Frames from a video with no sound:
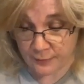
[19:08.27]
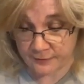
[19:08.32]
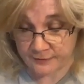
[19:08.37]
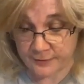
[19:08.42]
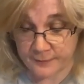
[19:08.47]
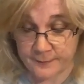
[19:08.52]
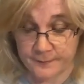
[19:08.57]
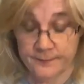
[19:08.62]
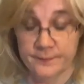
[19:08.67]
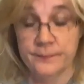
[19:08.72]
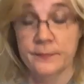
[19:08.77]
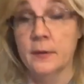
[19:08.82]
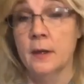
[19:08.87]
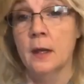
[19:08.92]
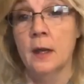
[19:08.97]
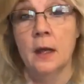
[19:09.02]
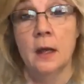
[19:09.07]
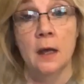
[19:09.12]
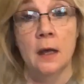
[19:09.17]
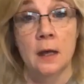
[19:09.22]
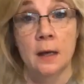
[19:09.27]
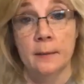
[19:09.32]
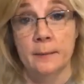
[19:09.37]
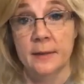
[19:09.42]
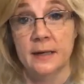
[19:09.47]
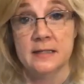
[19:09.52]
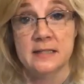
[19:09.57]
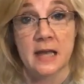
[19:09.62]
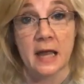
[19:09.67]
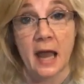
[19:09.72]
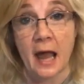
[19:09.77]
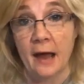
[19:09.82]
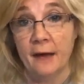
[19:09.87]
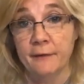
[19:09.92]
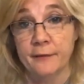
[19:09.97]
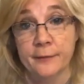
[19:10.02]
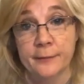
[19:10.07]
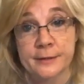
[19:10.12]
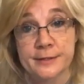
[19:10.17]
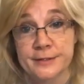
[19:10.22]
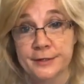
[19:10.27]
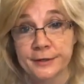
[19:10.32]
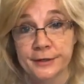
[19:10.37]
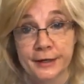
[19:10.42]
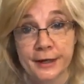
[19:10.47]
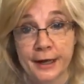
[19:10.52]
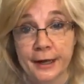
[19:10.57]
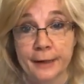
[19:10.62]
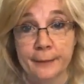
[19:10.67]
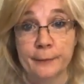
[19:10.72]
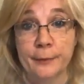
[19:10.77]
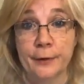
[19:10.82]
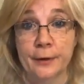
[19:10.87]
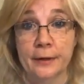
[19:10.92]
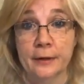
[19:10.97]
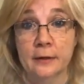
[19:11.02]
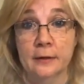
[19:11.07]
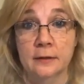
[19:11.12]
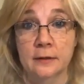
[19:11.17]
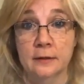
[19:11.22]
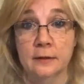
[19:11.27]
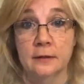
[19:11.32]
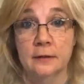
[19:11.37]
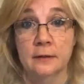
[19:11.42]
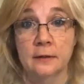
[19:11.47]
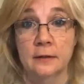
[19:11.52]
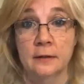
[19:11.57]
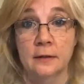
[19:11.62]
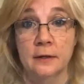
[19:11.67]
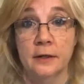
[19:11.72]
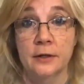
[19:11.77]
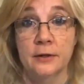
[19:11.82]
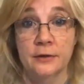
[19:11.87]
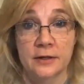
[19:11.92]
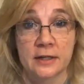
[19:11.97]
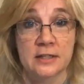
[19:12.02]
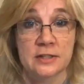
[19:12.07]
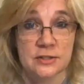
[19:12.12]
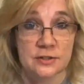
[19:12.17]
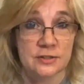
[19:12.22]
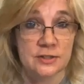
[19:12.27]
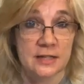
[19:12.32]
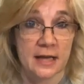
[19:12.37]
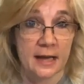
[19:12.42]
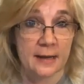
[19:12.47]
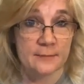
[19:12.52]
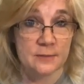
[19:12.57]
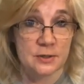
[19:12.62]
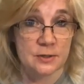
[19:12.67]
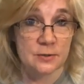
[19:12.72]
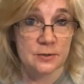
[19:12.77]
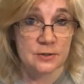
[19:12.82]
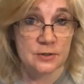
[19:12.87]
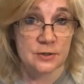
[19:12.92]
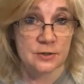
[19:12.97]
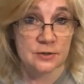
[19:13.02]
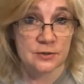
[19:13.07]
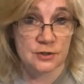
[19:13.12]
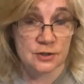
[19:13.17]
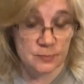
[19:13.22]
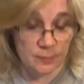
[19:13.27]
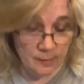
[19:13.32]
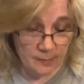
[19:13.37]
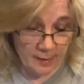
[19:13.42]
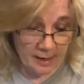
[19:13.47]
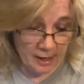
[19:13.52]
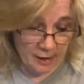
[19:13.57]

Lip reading: proud of him. But I'll tell you, I don't know what to cook anymore. You're Eastern time too, so you're just